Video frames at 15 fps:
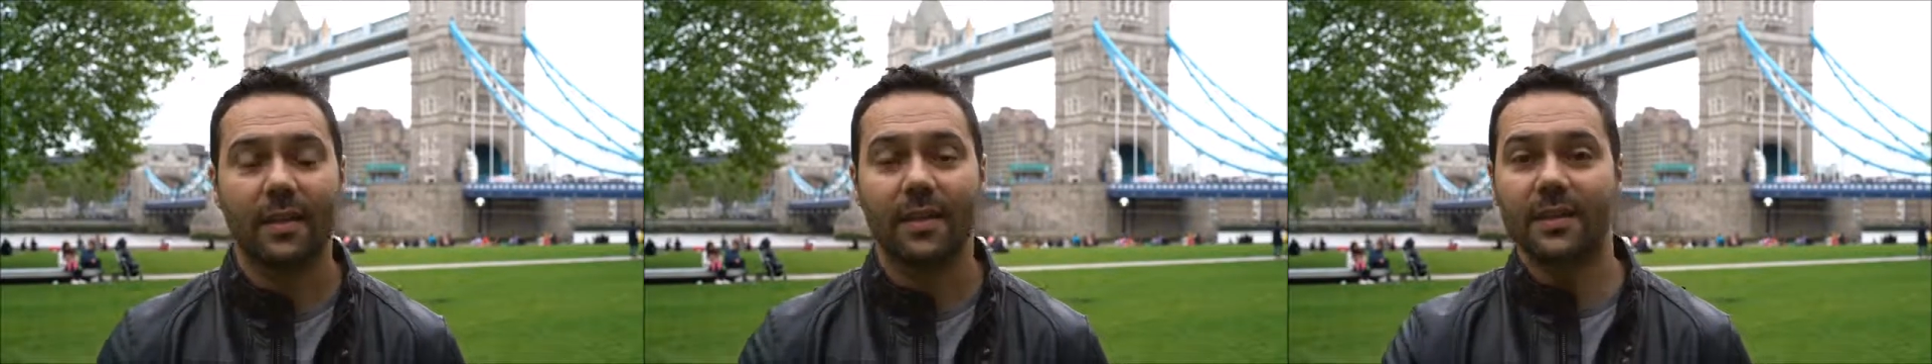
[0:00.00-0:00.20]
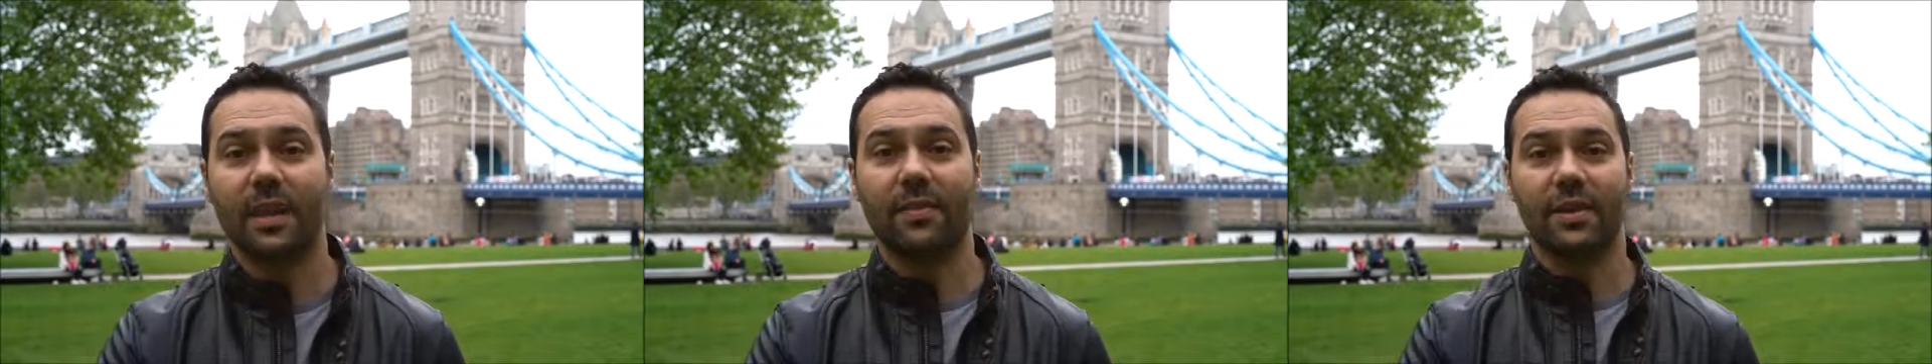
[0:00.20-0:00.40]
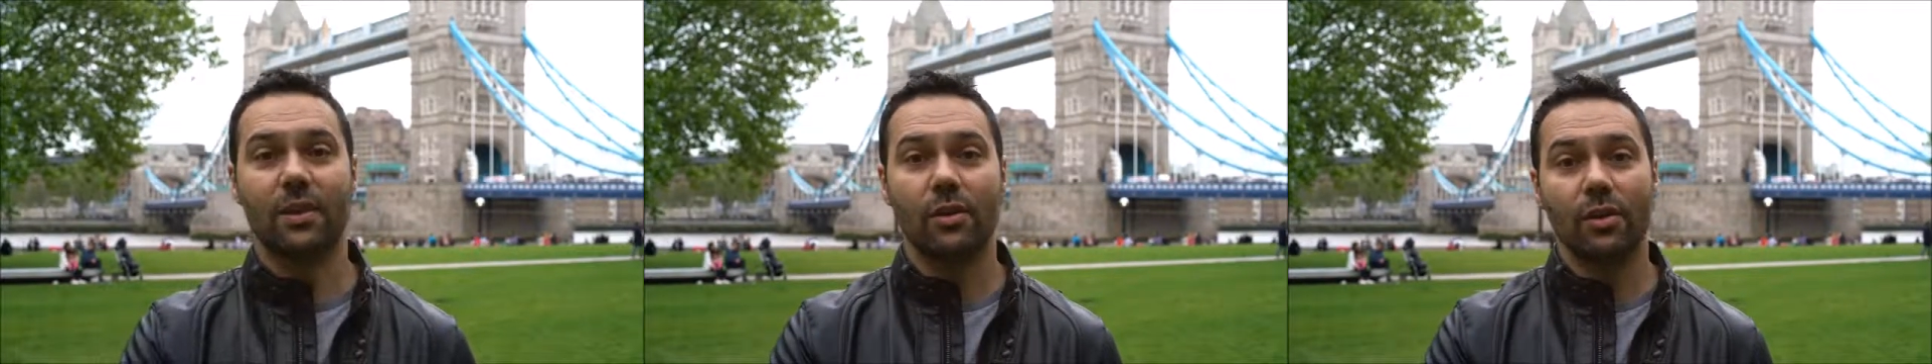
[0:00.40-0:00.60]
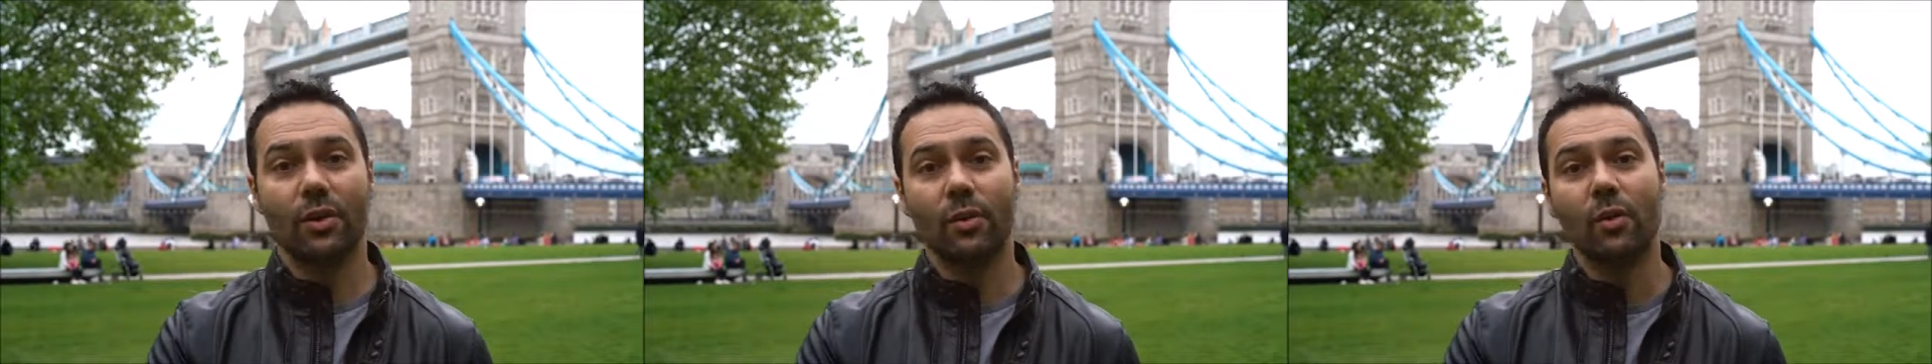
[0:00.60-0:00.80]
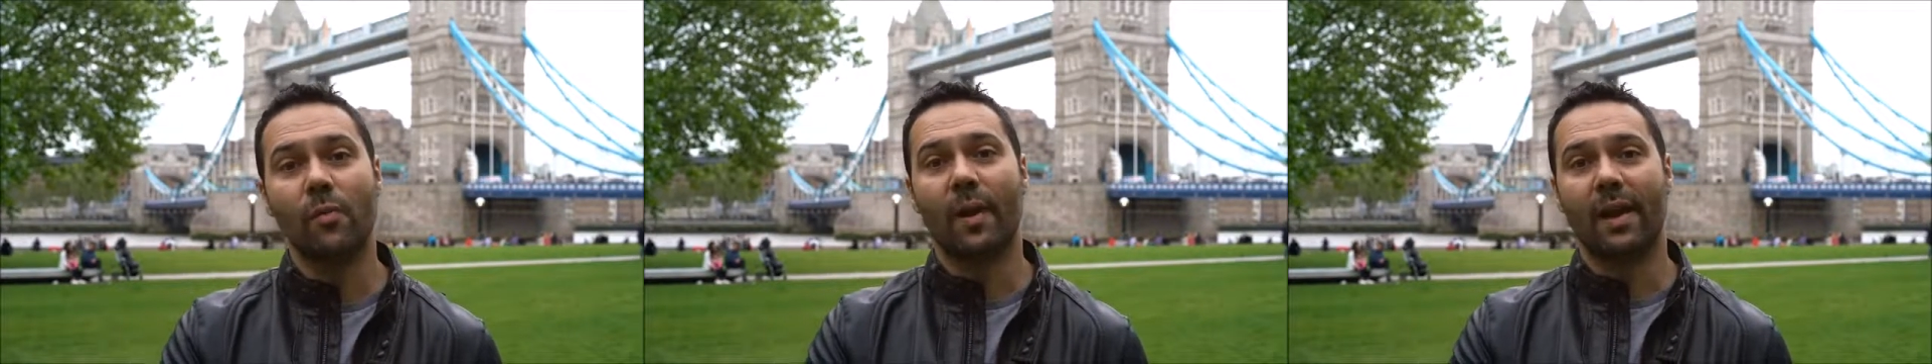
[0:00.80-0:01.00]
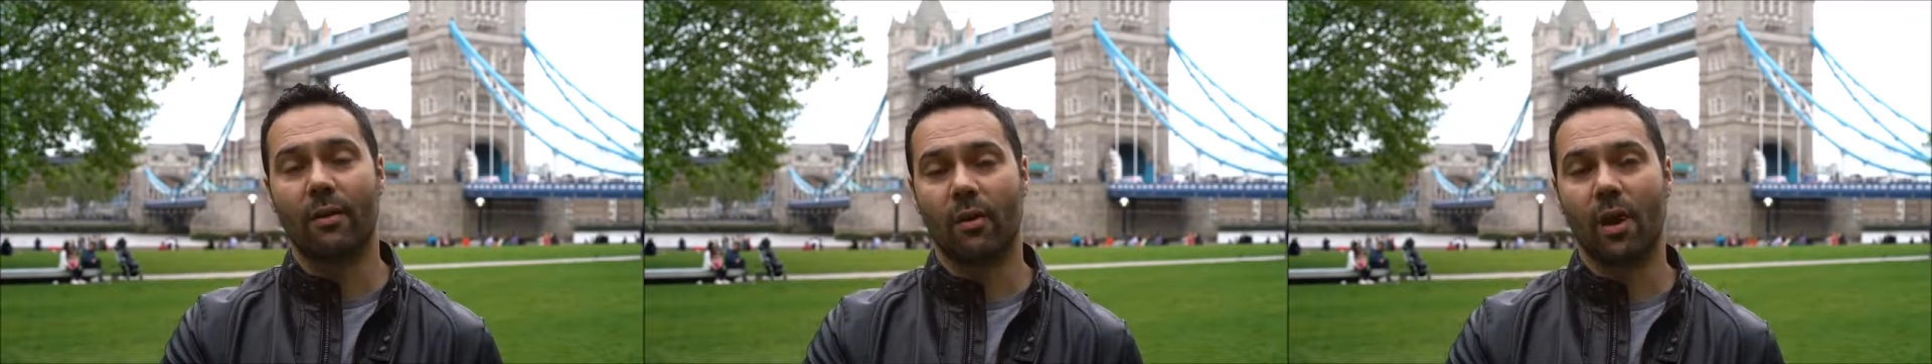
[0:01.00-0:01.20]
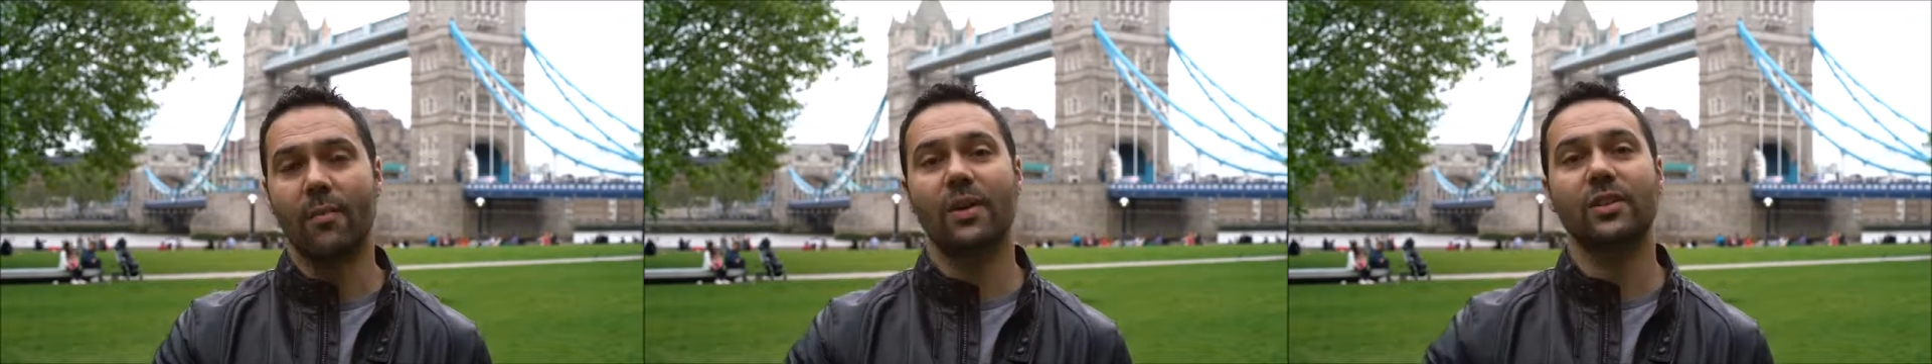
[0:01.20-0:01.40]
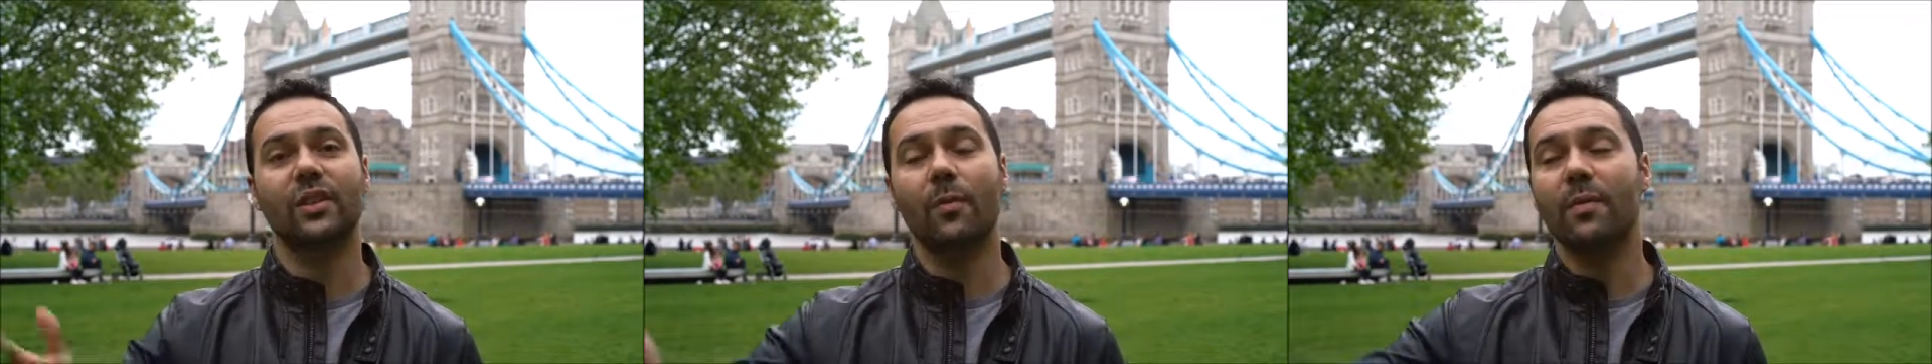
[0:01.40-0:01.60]
There's nothing you can do about it, right?
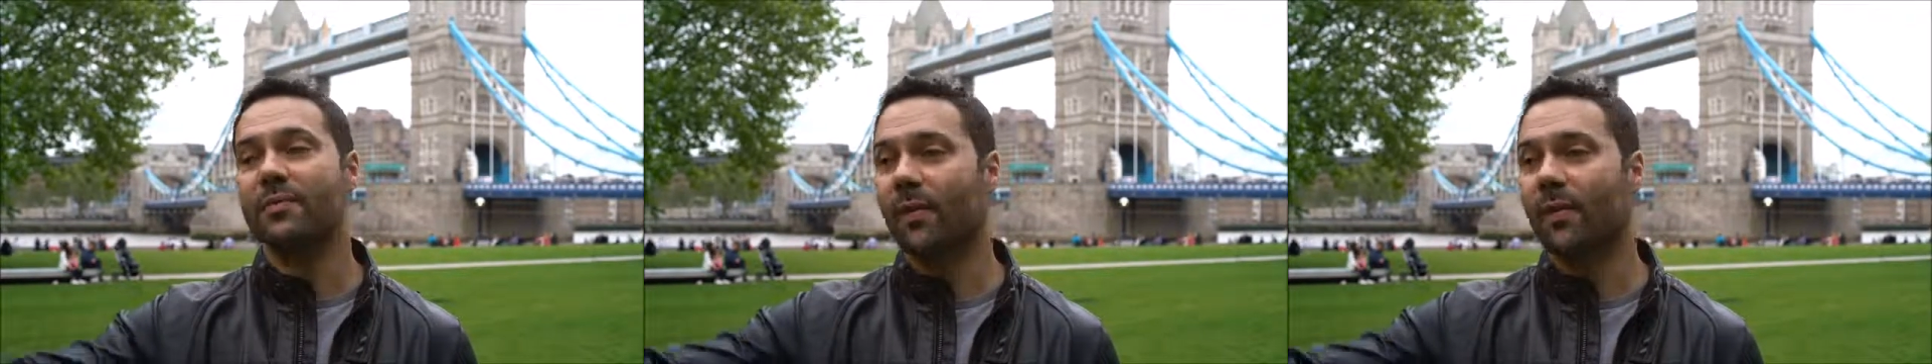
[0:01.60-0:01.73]
Because nobody